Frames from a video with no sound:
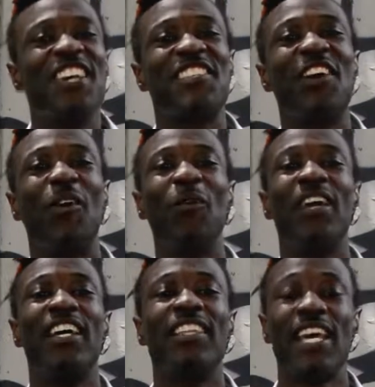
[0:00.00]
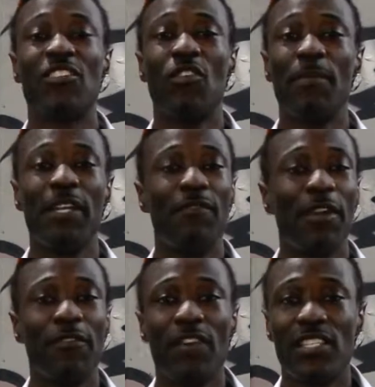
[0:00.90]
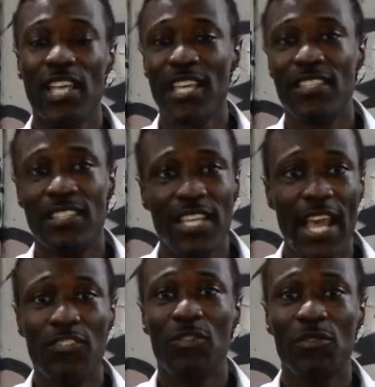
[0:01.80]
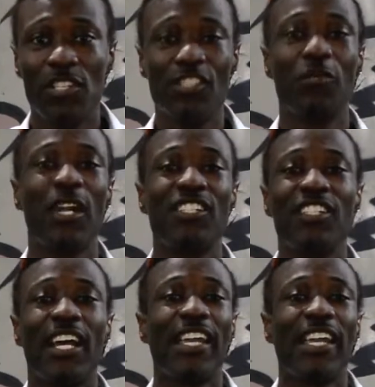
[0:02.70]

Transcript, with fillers: So that's going to be a very fantastic theatrical situation.